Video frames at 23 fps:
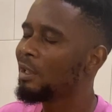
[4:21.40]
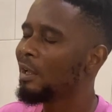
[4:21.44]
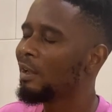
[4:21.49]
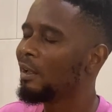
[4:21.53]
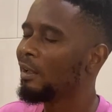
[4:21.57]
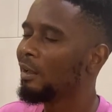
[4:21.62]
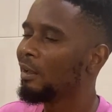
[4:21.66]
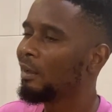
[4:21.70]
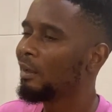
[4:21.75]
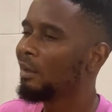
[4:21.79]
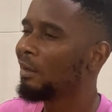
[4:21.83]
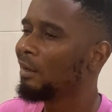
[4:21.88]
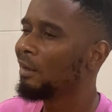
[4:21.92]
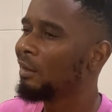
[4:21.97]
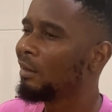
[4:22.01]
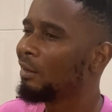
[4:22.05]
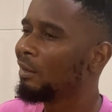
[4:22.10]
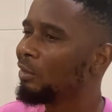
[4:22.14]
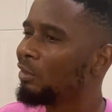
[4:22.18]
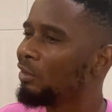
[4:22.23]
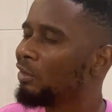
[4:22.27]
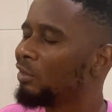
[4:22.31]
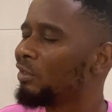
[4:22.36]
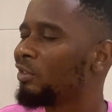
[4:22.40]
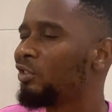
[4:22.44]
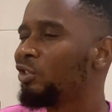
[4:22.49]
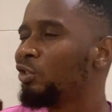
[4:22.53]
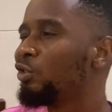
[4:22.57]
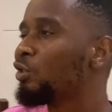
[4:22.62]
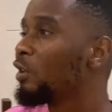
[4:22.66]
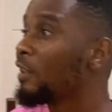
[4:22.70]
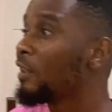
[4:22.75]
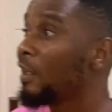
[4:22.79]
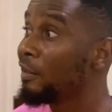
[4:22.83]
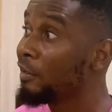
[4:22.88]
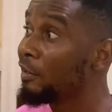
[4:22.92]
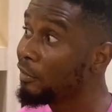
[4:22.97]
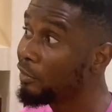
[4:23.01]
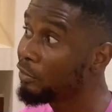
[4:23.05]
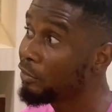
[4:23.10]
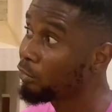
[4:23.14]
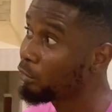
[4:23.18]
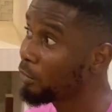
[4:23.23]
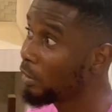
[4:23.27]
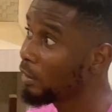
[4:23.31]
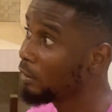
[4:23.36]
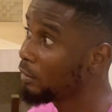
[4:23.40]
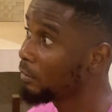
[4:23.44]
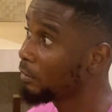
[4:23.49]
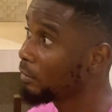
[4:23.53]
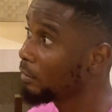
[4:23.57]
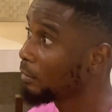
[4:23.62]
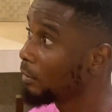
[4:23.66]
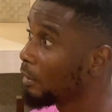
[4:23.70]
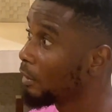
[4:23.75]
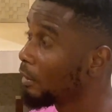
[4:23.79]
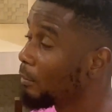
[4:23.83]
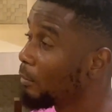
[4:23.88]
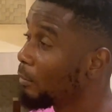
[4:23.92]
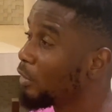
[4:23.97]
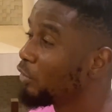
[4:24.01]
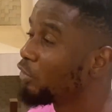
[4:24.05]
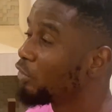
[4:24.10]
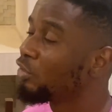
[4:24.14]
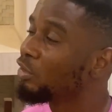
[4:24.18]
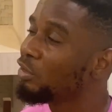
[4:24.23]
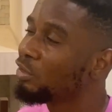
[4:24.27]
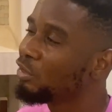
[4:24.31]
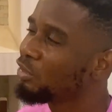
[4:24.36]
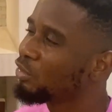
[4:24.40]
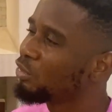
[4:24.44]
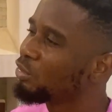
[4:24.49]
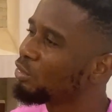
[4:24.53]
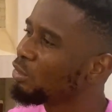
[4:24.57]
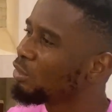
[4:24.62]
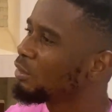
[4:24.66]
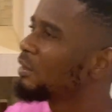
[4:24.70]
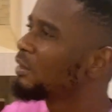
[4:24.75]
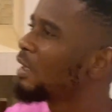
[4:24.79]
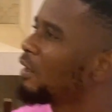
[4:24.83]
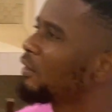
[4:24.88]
that, she's not an illiterate, but she is not